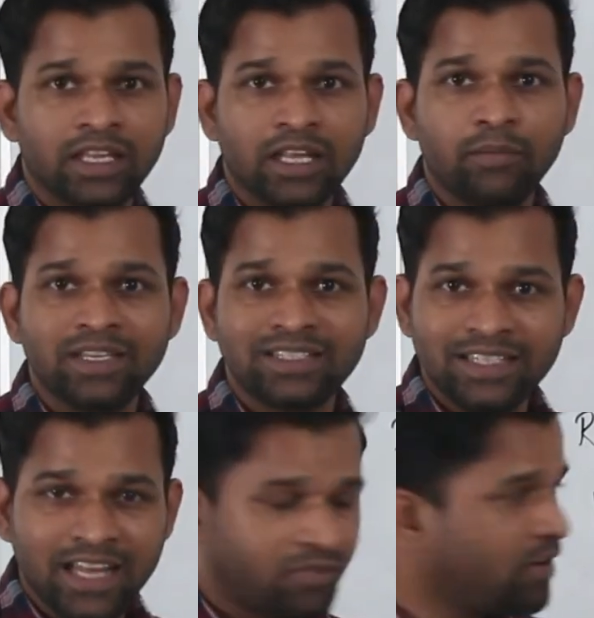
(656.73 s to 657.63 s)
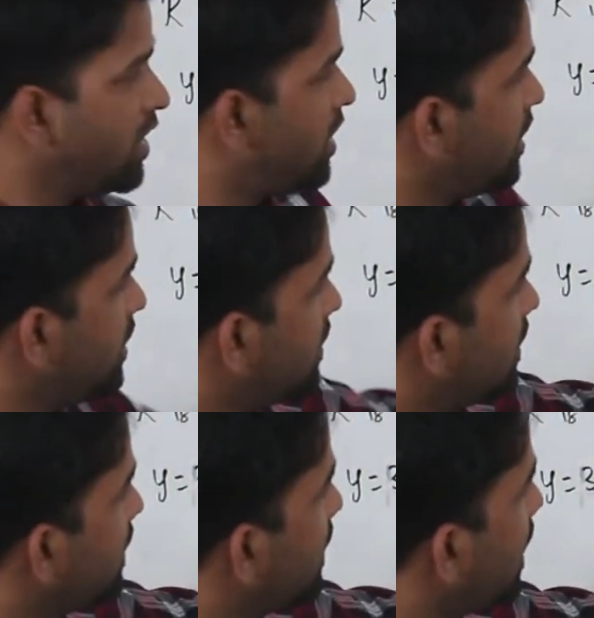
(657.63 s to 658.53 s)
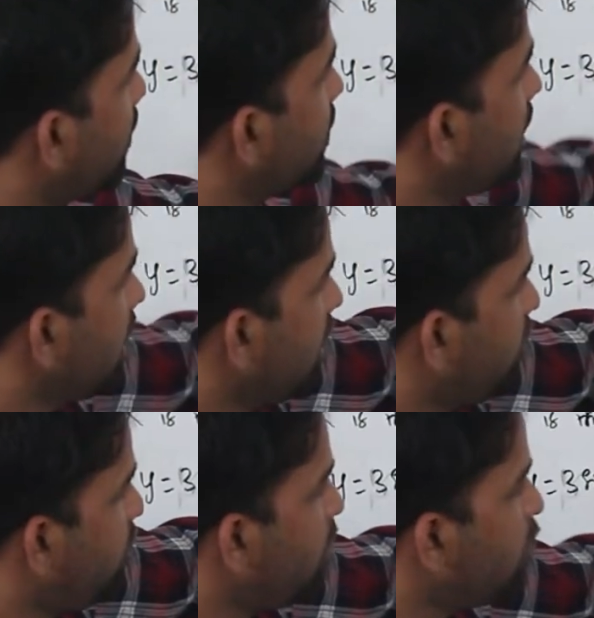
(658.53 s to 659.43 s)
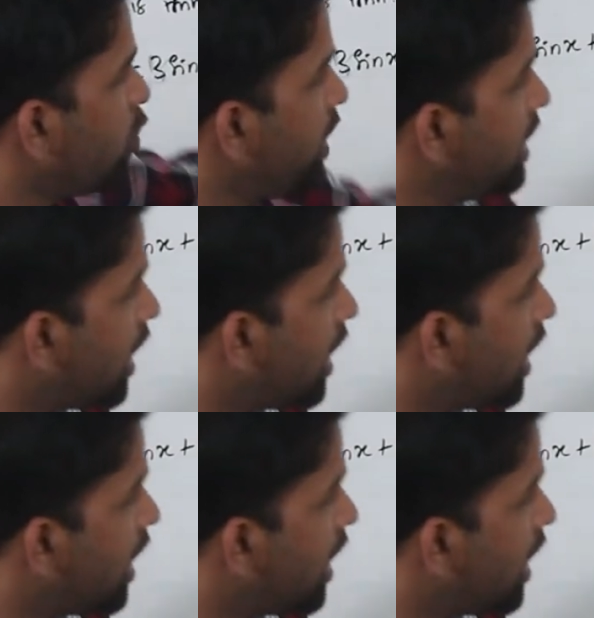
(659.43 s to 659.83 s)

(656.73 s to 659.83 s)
That means definitely the graph, if we move it